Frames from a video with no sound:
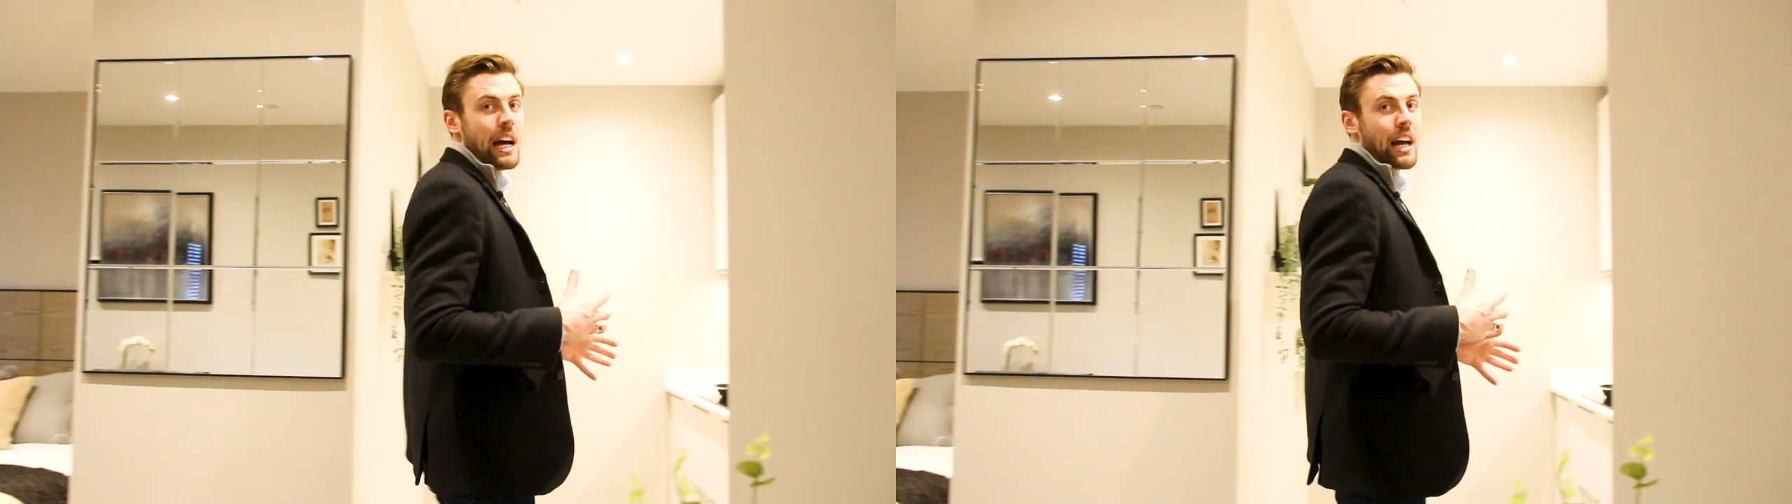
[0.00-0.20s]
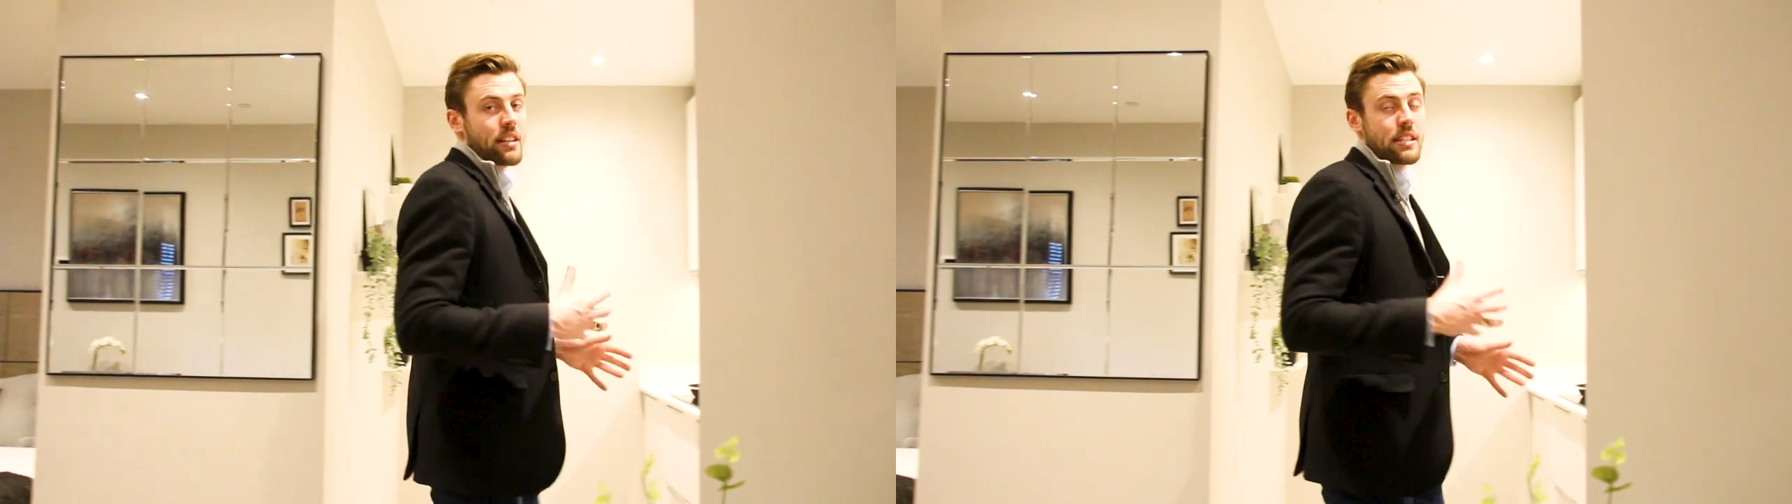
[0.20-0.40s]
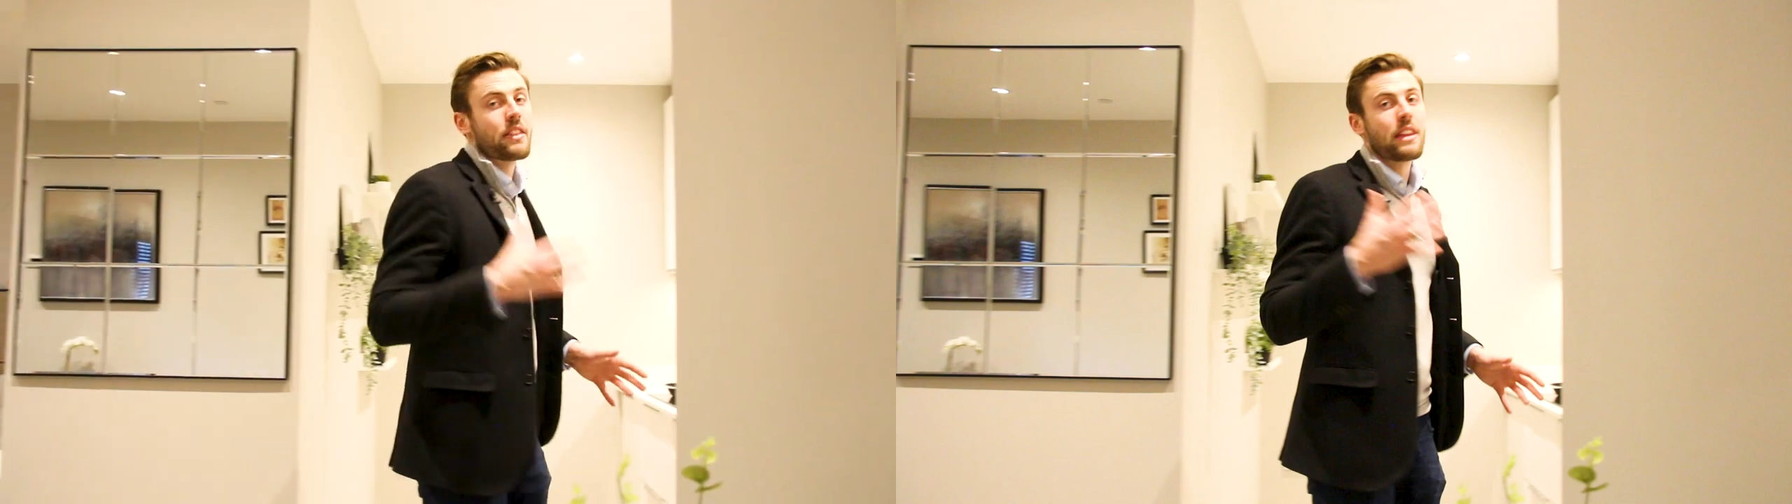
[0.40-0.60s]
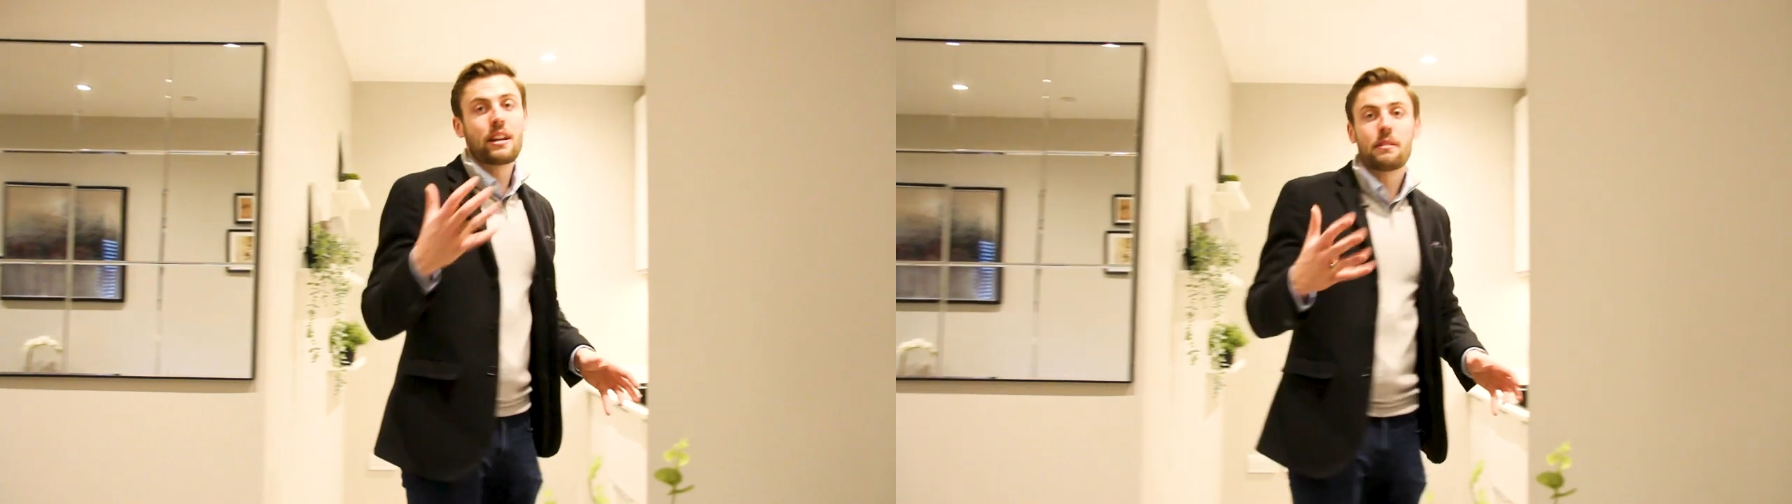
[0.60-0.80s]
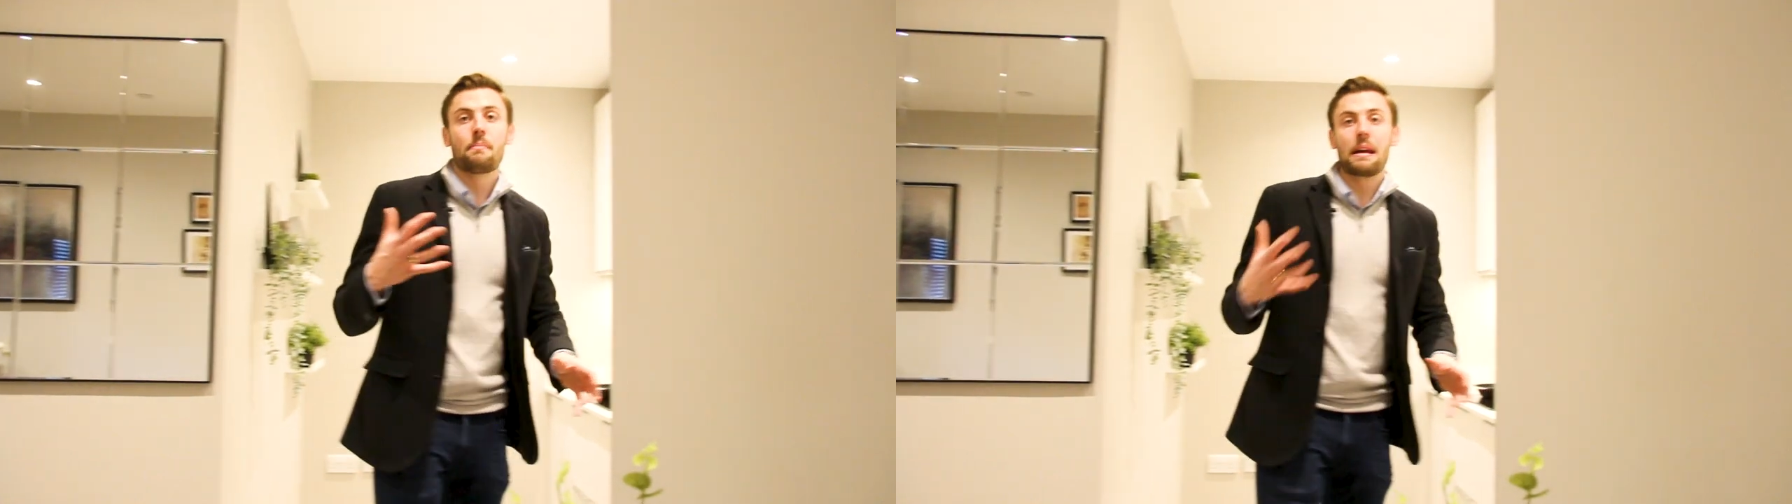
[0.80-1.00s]
And I said
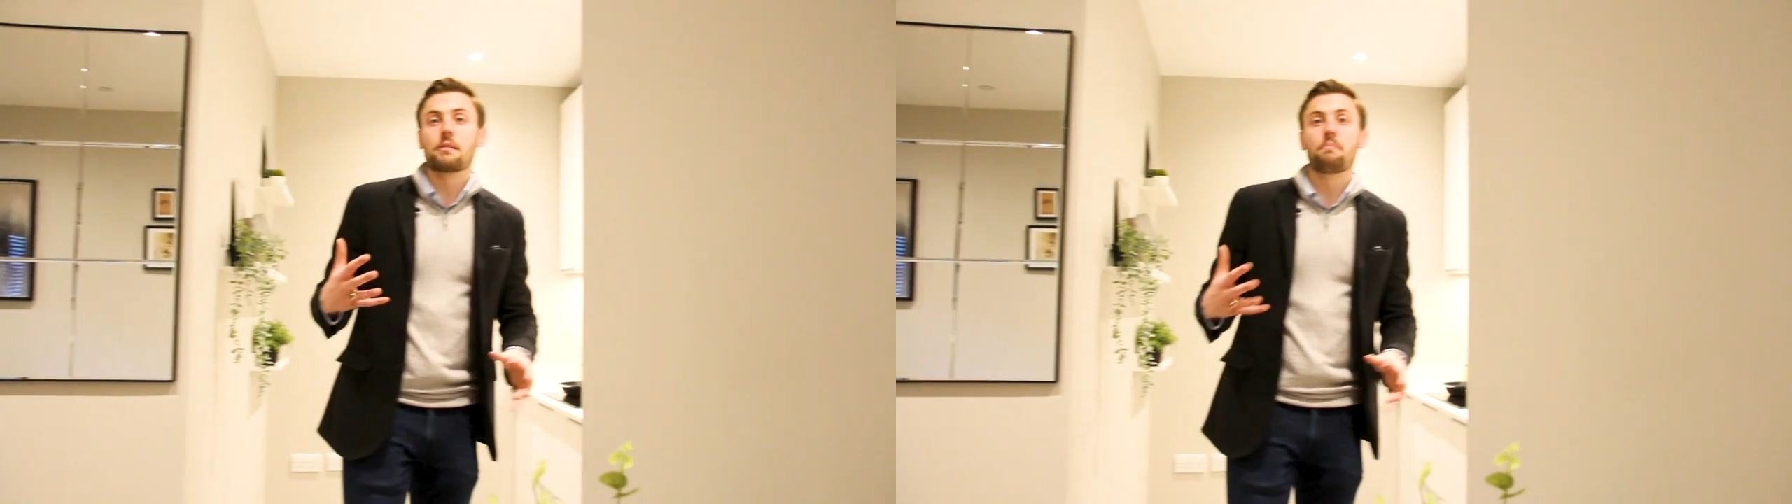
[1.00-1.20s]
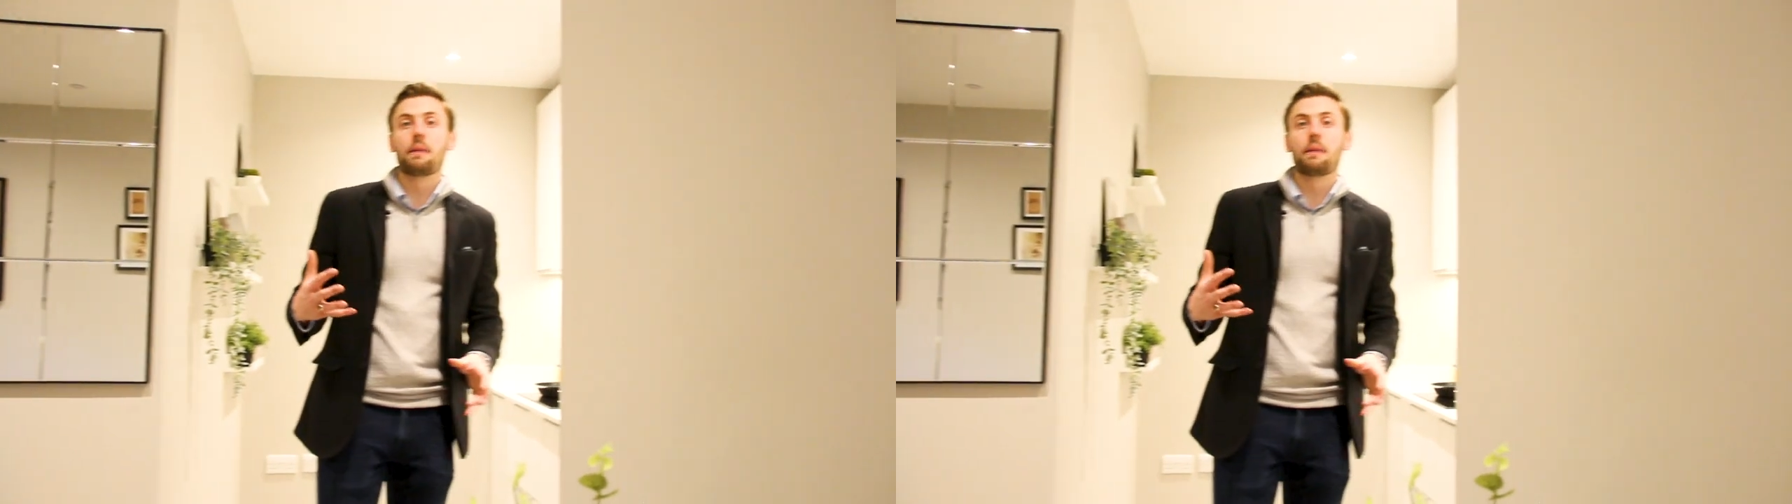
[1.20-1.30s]
that that makes a